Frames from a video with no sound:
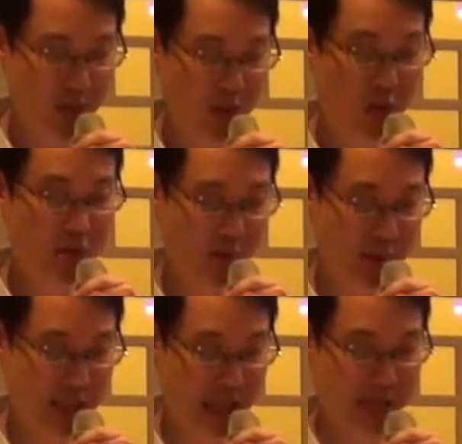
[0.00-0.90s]
Mo
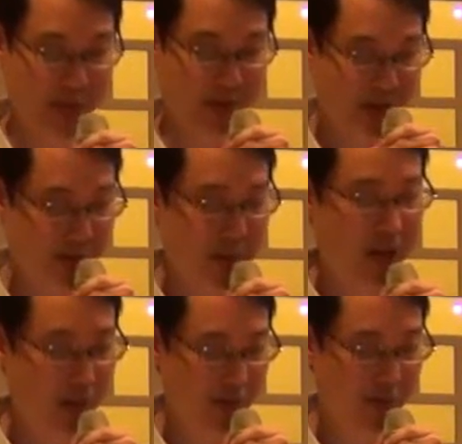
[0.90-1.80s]
Dun has great
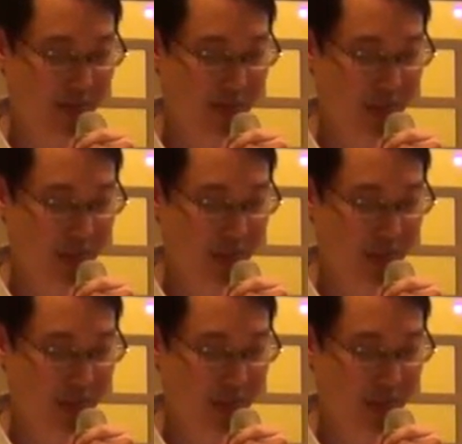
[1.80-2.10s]
power.